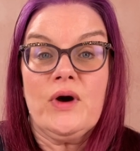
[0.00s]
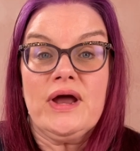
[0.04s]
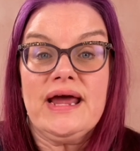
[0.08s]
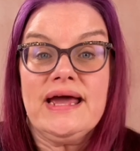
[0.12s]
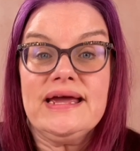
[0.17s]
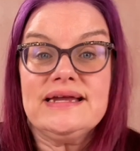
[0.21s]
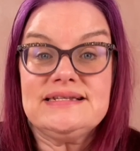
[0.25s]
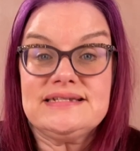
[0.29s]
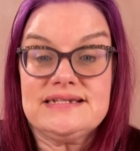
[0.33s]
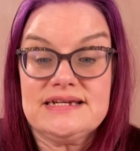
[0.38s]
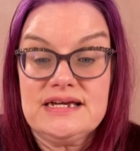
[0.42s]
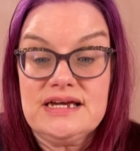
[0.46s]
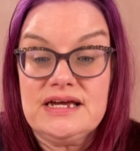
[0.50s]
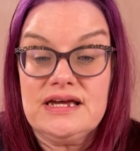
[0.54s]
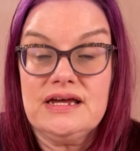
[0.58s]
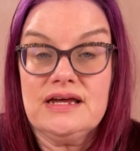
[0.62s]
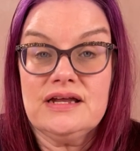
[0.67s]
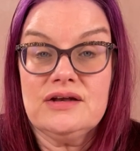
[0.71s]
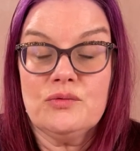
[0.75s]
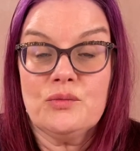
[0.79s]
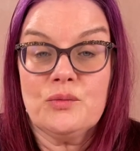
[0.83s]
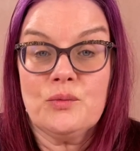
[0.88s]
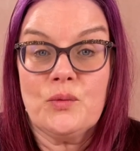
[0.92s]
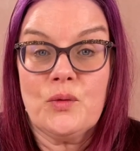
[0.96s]
I
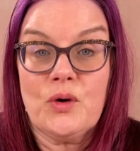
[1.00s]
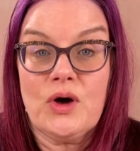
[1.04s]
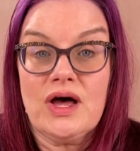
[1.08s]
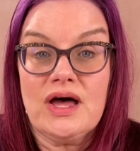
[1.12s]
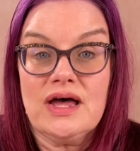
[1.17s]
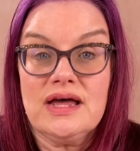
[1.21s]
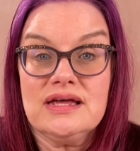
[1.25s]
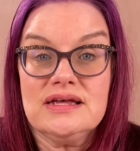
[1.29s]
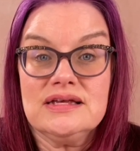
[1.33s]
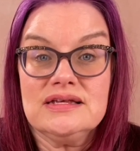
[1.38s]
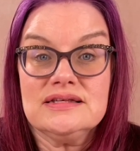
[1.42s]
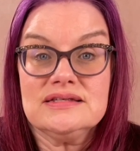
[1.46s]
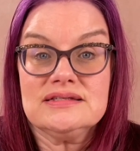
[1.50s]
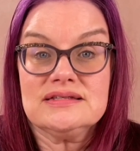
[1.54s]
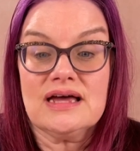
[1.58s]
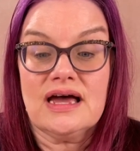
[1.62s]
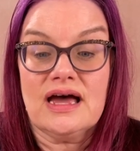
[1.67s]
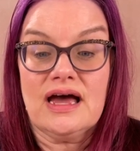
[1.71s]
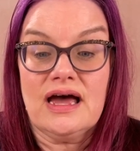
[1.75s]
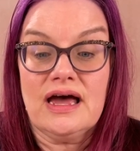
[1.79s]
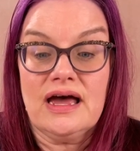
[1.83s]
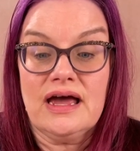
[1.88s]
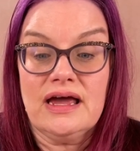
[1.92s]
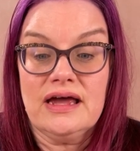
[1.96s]
did was
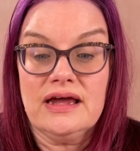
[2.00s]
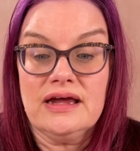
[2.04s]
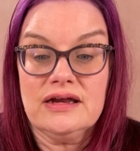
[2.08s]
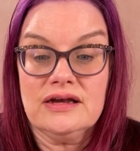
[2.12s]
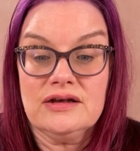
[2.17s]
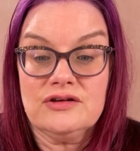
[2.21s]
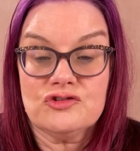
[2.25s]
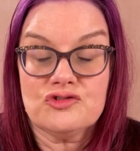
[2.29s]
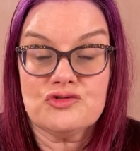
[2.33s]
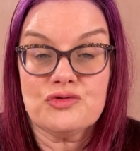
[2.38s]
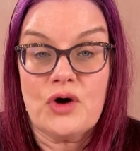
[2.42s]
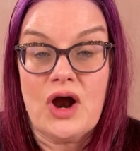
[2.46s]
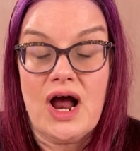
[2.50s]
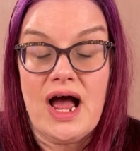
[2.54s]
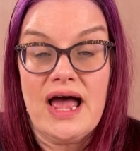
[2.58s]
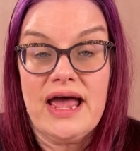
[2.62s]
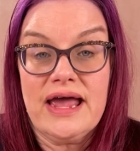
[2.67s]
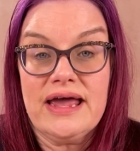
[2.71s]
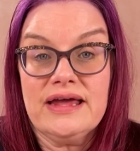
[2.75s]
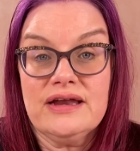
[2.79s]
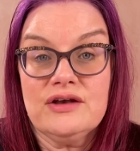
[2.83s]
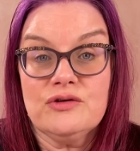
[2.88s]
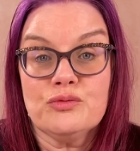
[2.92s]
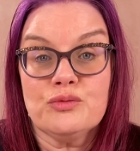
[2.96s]
I
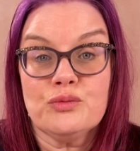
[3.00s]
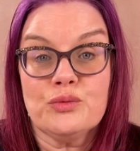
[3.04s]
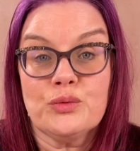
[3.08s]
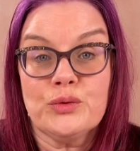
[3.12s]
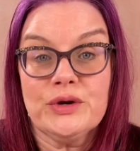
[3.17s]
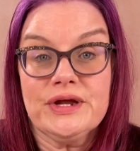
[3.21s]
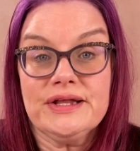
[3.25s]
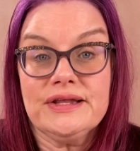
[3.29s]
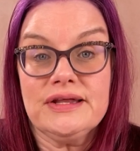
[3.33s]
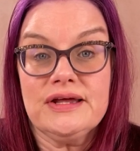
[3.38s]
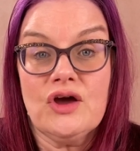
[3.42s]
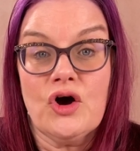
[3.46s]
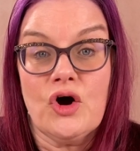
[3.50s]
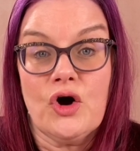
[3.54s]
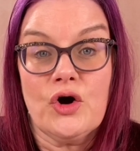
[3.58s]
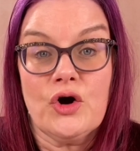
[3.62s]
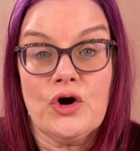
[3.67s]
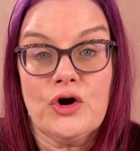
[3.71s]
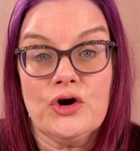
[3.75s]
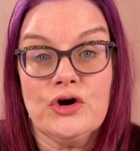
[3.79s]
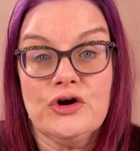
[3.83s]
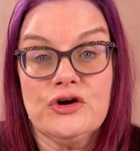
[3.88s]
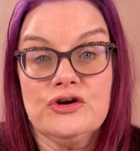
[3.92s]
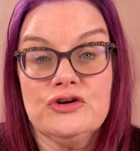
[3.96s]
tried really
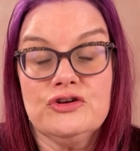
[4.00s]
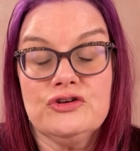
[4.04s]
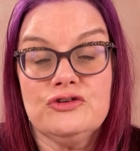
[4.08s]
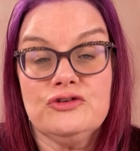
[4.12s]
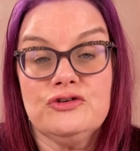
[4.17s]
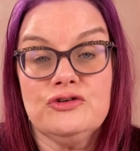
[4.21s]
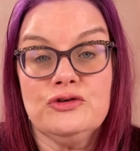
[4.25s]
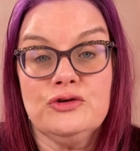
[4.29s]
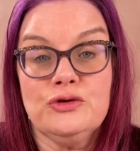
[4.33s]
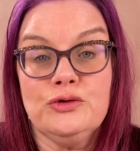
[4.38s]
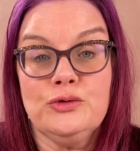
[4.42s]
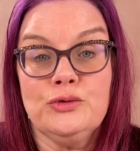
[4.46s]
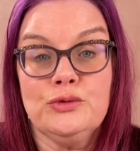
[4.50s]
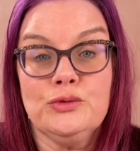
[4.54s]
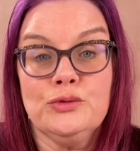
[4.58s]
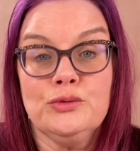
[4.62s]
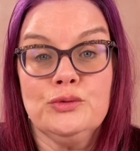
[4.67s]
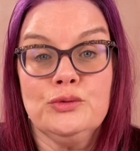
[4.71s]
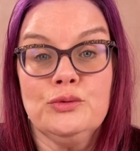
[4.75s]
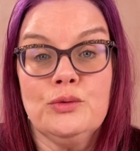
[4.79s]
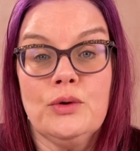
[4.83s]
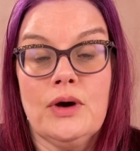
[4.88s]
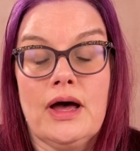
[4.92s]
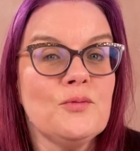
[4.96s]
hard
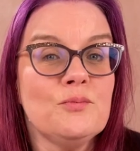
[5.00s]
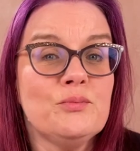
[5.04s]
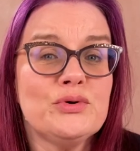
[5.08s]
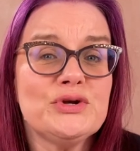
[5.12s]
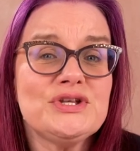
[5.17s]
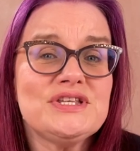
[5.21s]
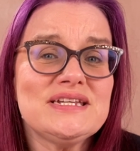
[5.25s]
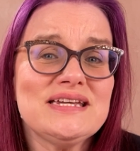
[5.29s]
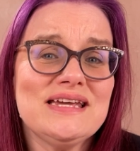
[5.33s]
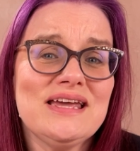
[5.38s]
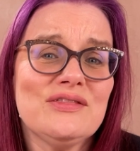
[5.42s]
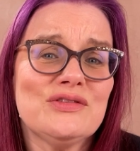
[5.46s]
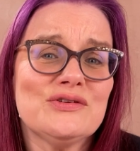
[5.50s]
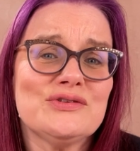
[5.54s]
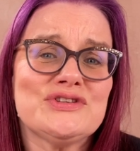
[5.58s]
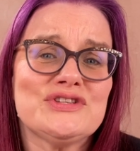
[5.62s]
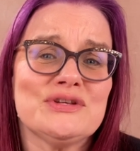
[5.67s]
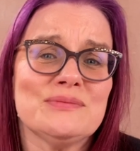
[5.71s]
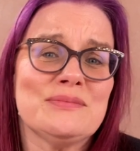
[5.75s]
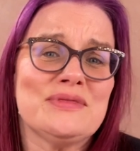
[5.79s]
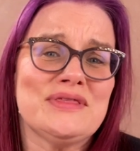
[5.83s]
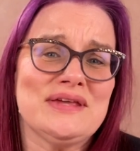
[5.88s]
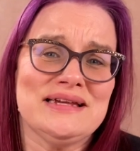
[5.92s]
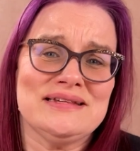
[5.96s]
to put together
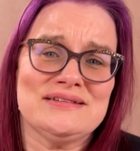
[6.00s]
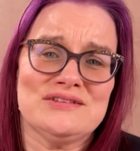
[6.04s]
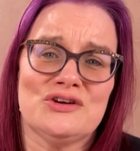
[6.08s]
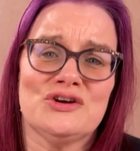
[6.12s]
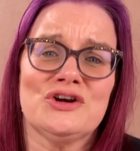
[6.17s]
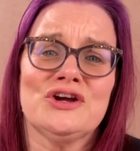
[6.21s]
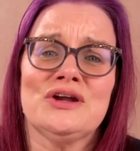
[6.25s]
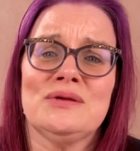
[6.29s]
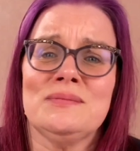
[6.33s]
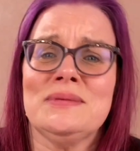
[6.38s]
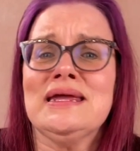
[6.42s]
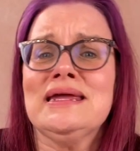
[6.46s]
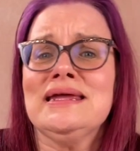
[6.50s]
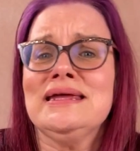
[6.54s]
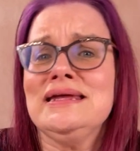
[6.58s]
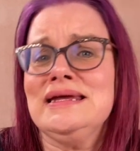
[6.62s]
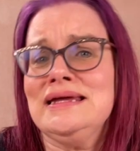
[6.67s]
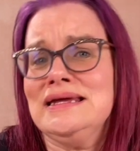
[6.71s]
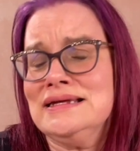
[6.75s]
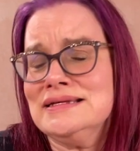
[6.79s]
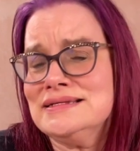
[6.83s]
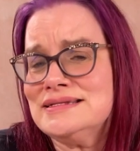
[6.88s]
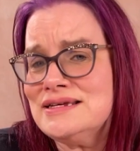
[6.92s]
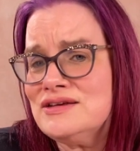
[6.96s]
some things that are going to be
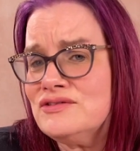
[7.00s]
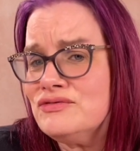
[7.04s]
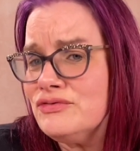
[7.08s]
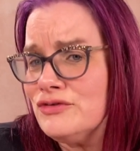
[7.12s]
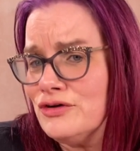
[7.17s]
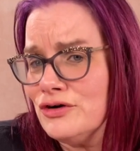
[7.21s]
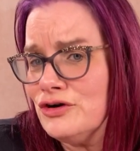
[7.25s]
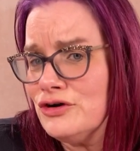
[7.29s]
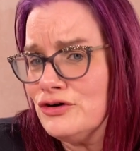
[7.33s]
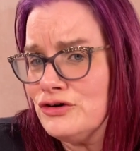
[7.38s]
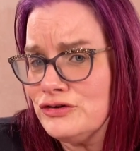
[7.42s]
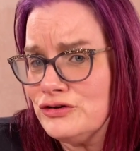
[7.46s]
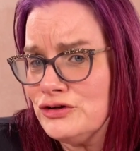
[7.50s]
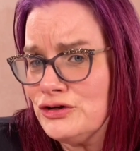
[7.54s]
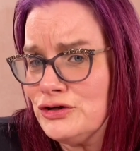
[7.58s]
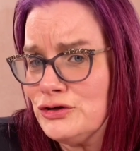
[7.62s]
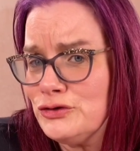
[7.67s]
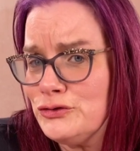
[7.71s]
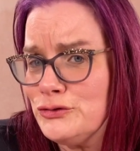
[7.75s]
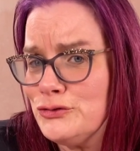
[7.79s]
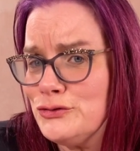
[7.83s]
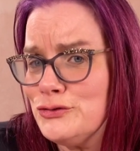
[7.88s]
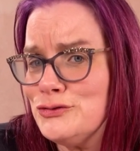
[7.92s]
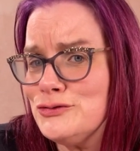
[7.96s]
easy for her to
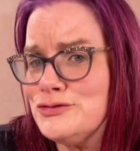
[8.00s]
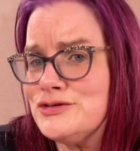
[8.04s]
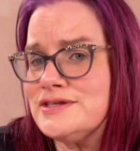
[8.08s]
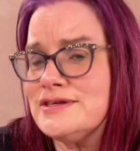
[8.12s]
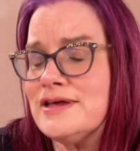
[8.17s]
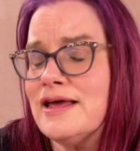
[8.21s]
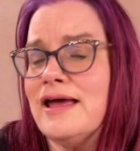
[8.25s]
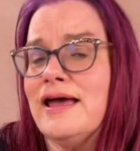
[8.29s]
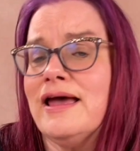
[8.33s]
use